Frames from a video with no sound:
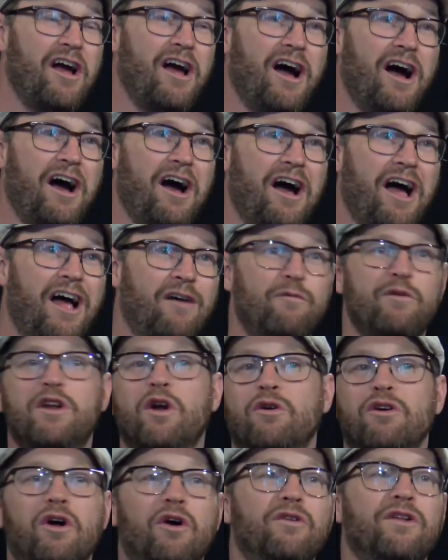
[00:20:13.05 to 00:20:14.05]
uh, and we
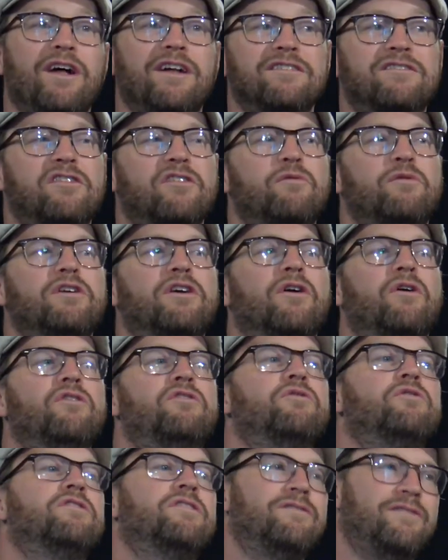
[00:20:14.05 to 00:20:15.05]
don't know that until we go
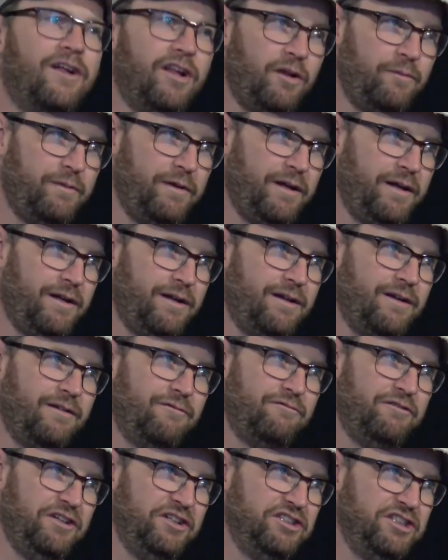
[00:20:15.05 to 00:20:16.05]
to a developing
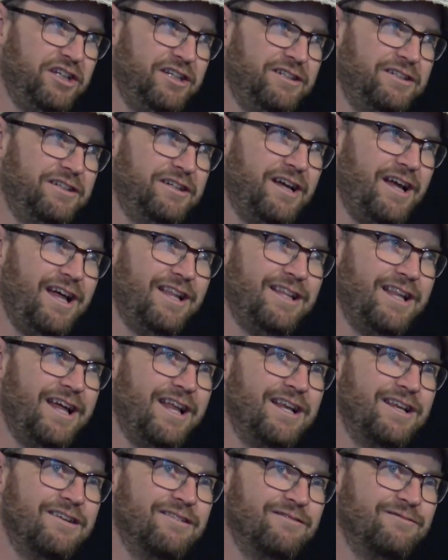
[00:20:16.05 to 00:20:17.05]
region and
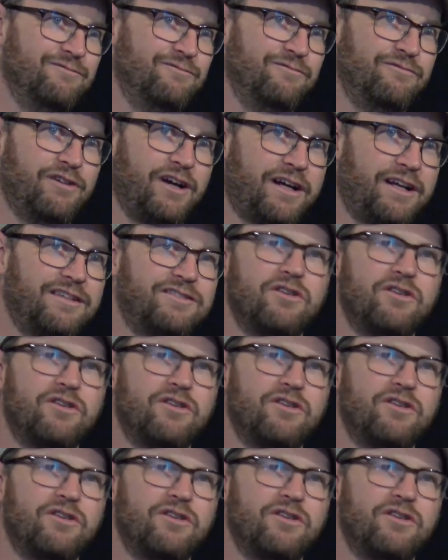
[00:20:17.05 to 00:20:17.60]
then reckon.